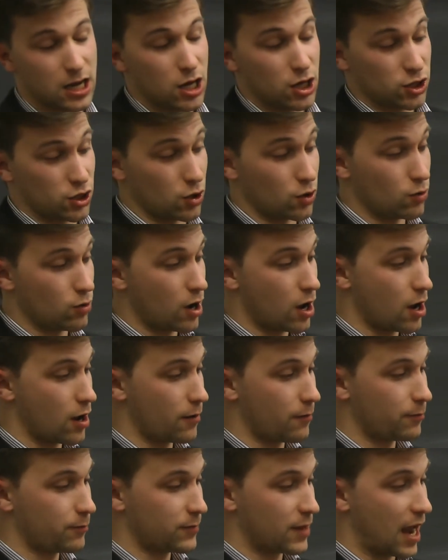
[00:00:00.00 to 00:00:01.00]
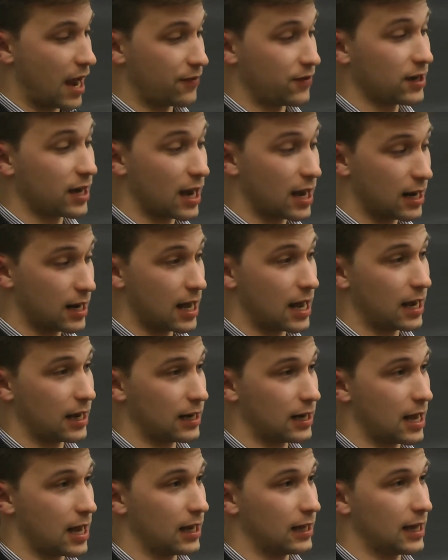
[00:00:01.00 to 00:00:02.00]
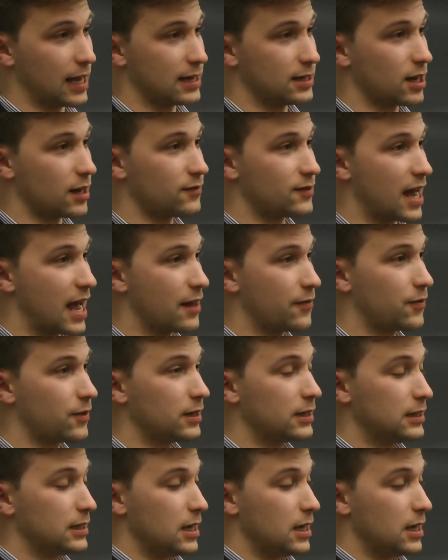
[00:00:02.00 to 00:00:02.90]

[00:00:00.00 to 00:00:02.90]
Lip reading: So I think I'll end on that.